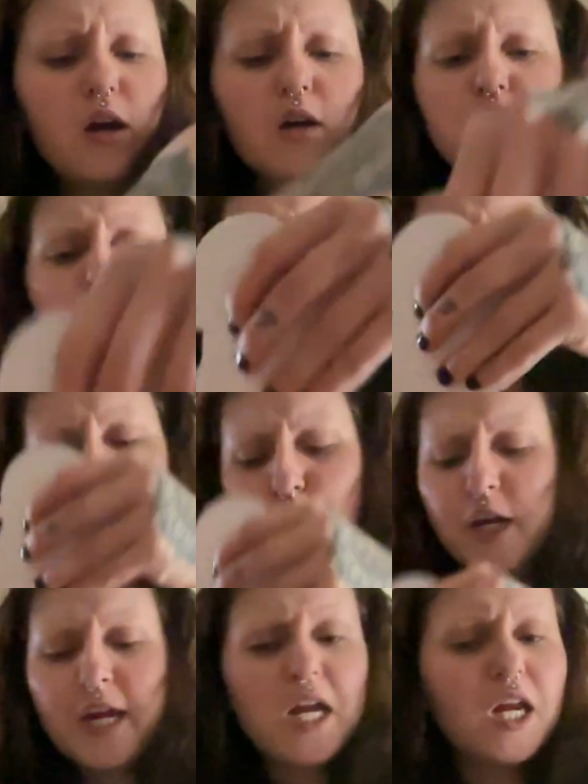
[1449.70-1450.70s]

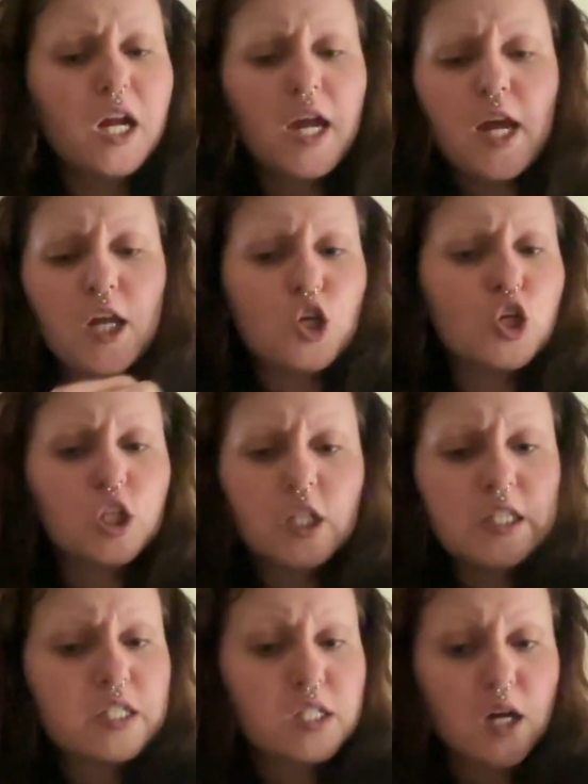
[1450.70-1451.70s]
spring and
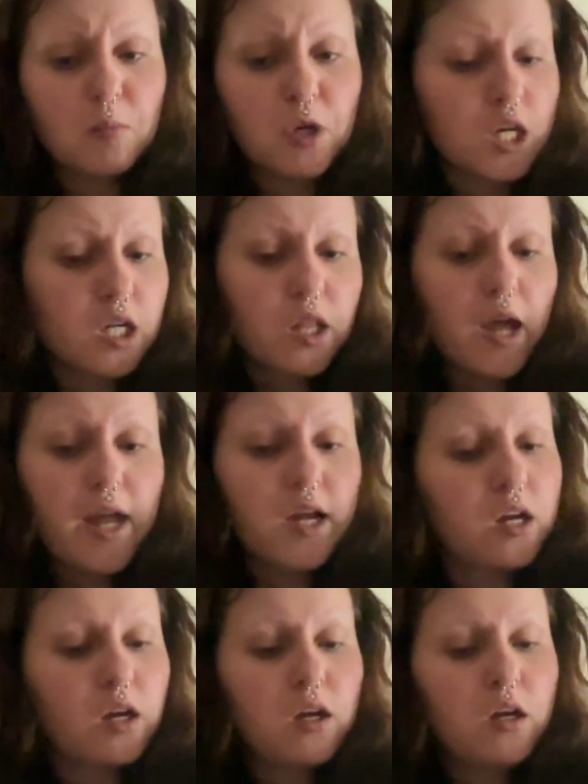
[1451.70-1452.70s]
early summer.
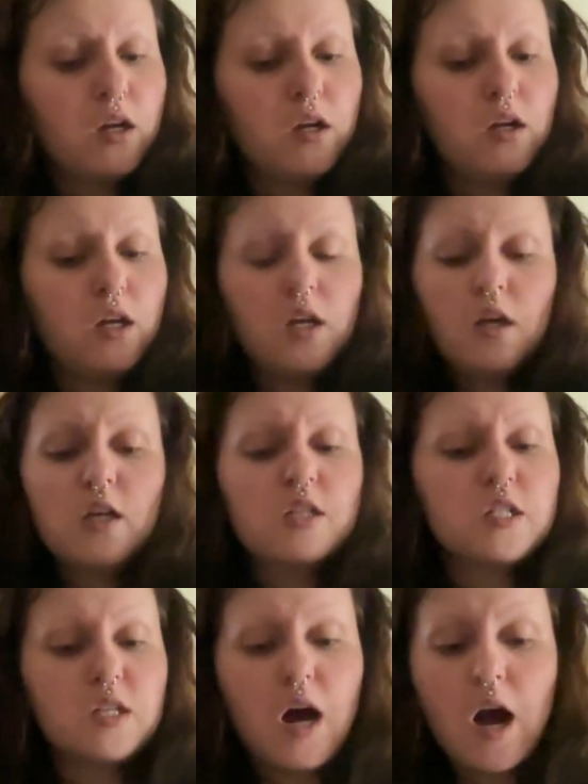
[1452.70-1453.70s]
Like, it has
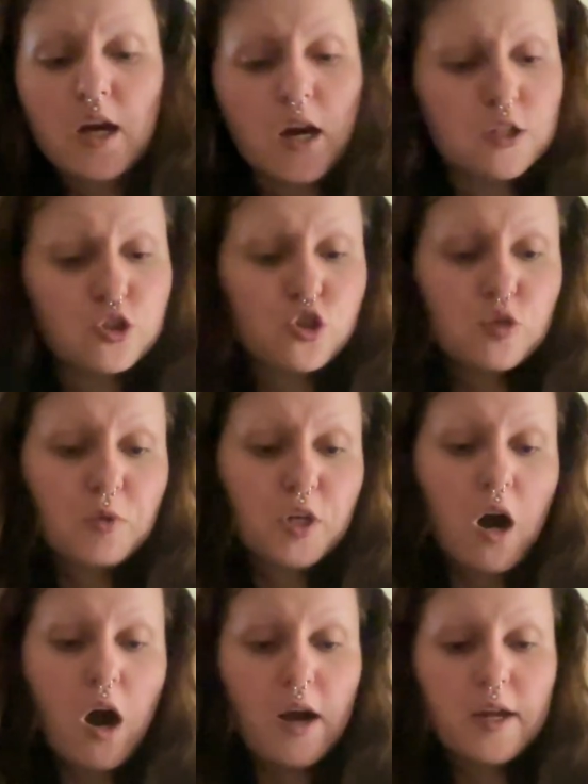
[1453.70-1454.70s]
not gotten super
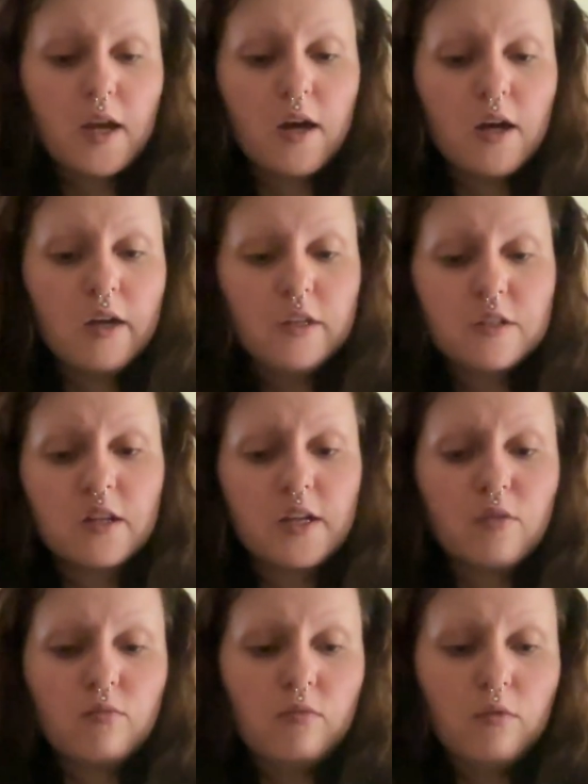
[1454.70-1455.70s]
hot yet. It's
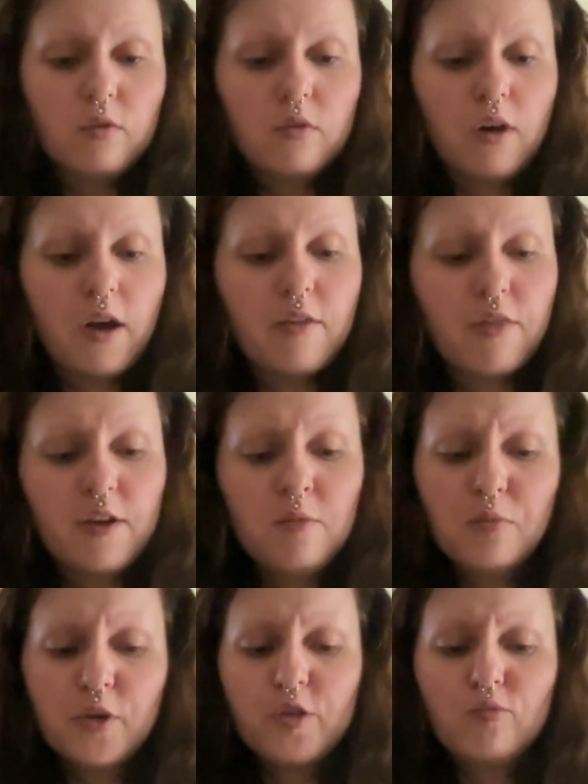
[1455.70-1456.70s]
like, I think,
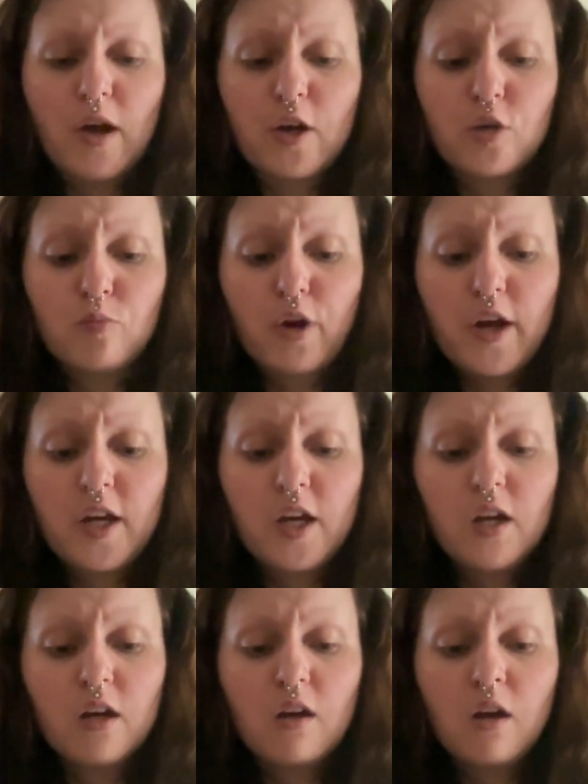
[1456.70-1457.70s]
pretty record
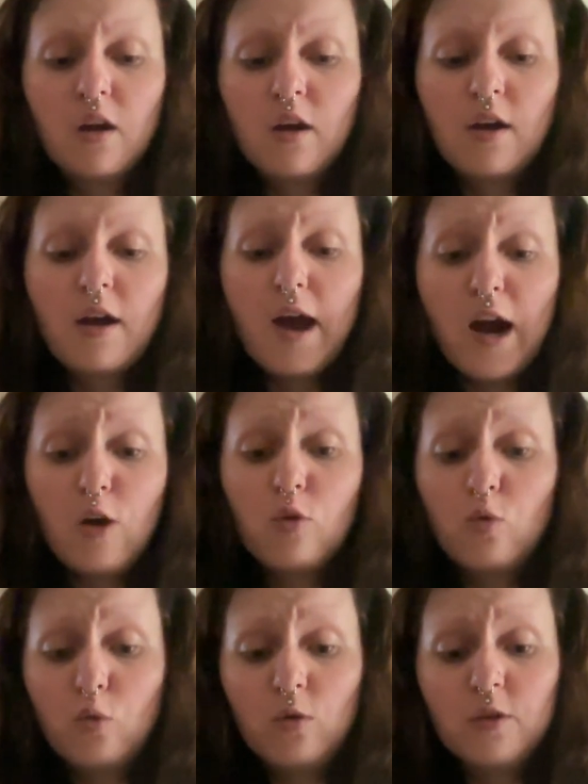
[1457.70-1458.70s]
breaking how
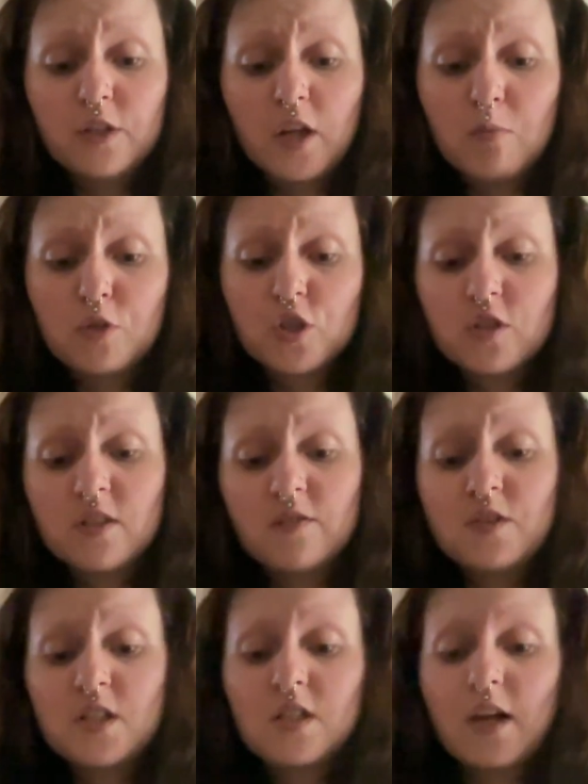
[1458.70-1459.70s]
cool the temperatures have
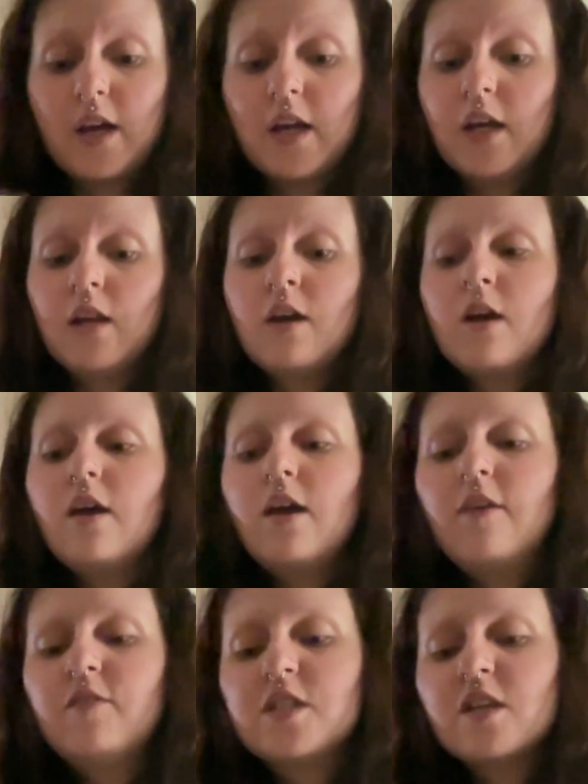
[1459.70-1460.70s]
stayed.
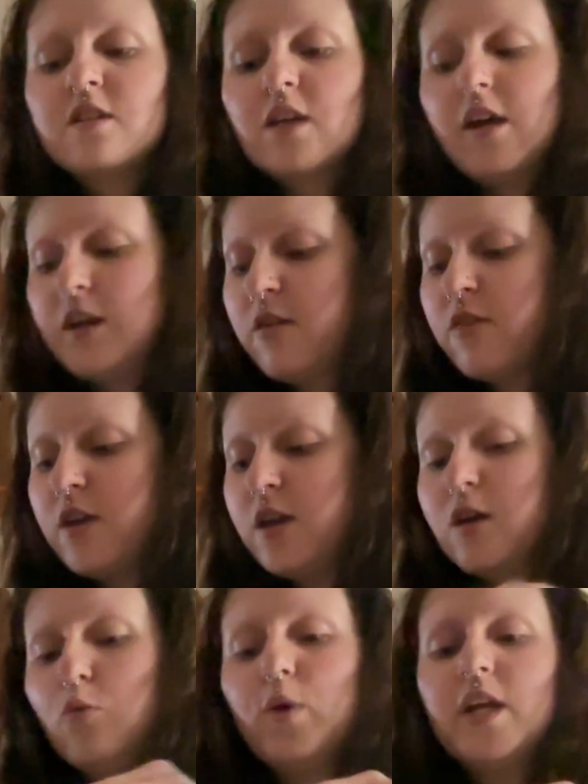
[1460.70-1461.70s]
If it says
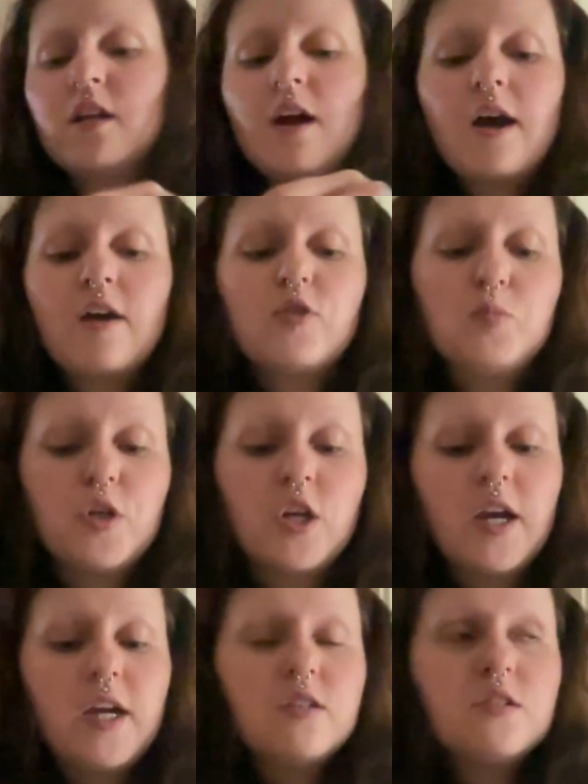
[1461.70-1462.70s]
anything, we did not have to put our
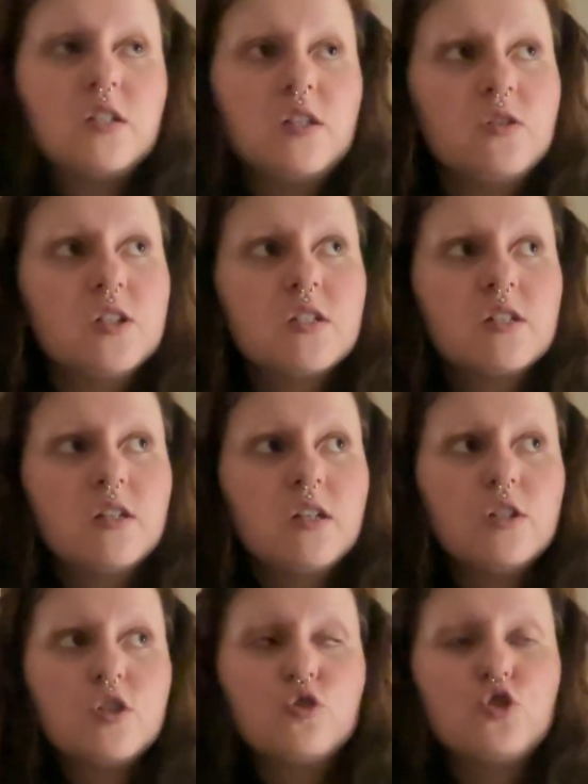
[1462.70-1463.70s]
AC units in
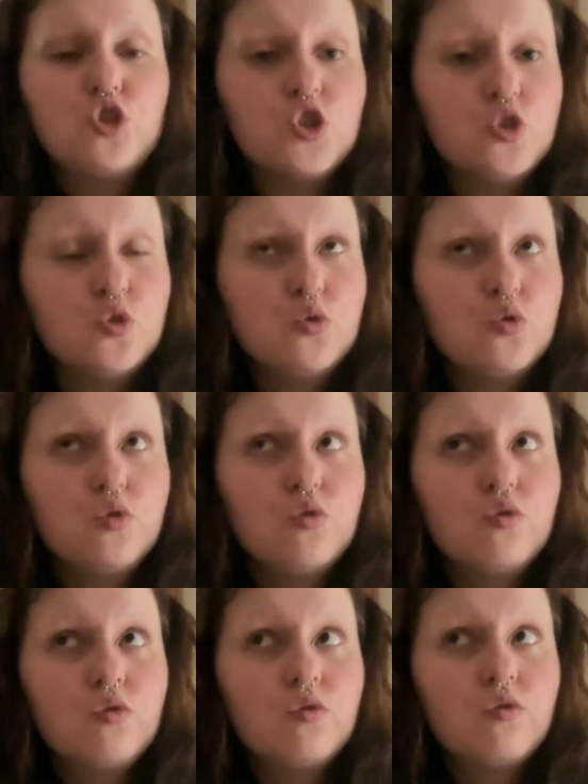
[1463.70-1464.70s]
until
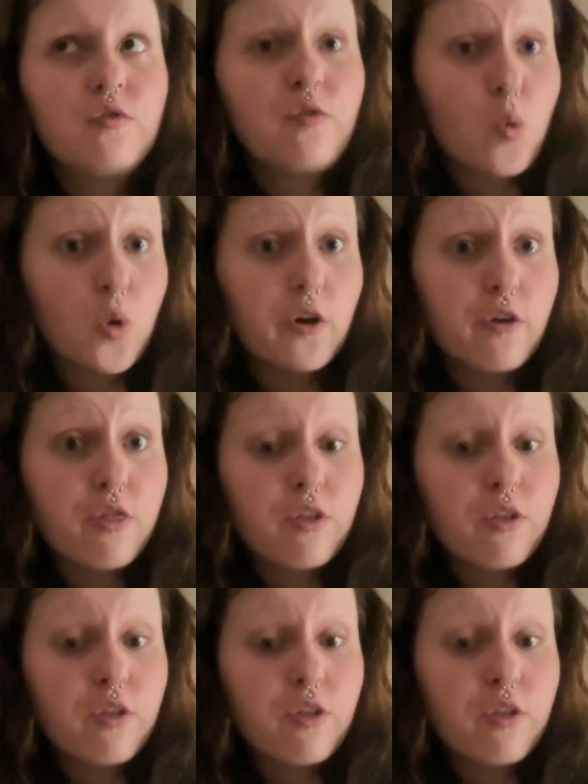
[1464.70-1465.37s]
June 4th,